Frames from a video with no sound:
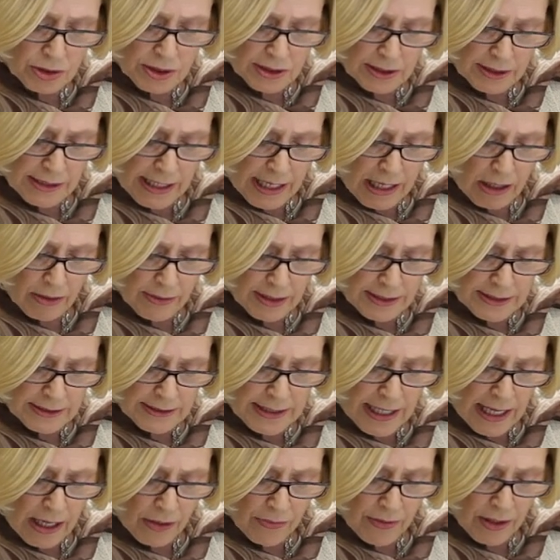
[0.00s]
personalities
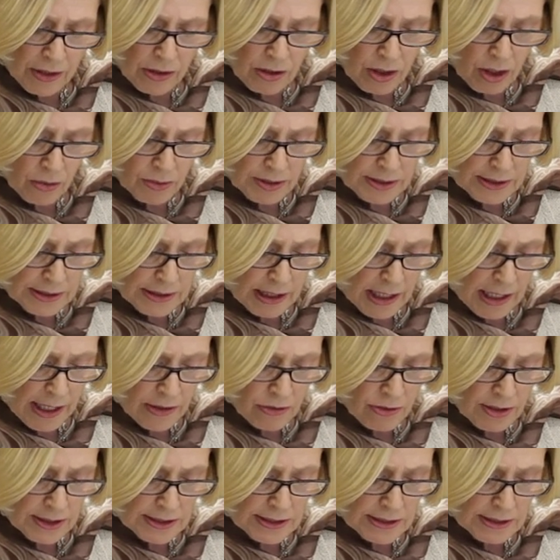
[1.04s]
and how they coincide